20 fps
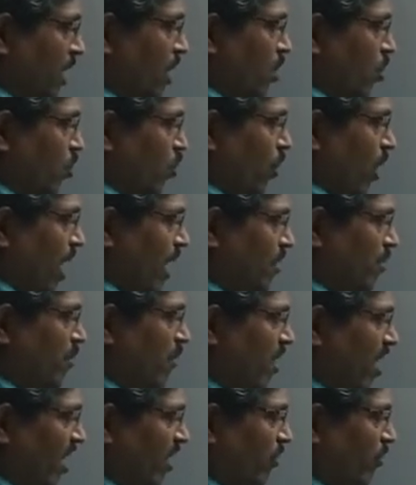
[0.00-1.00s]

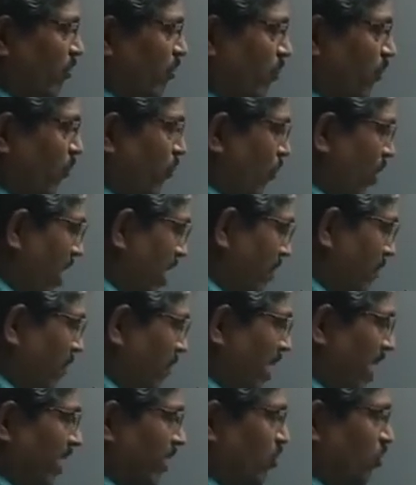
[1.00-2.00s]
1
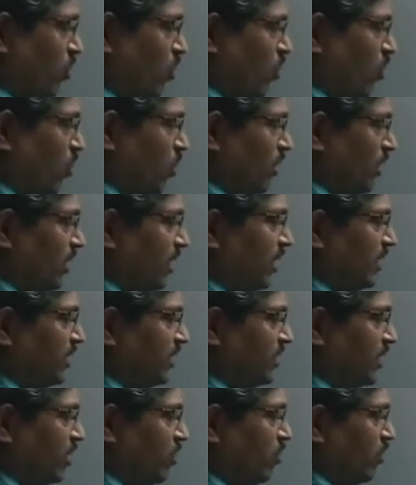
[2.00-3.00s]
microvolt
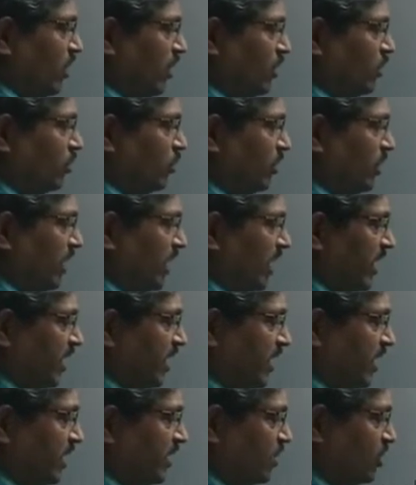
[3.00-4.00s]
is equal to
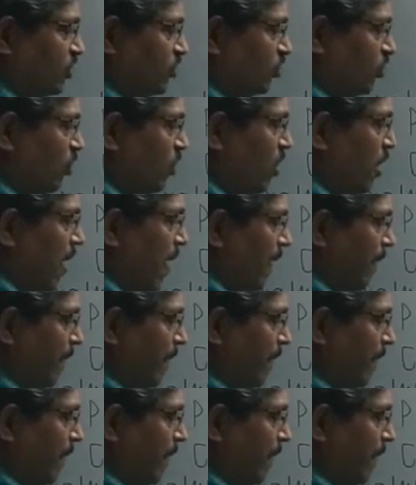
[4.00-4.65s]
10 raised to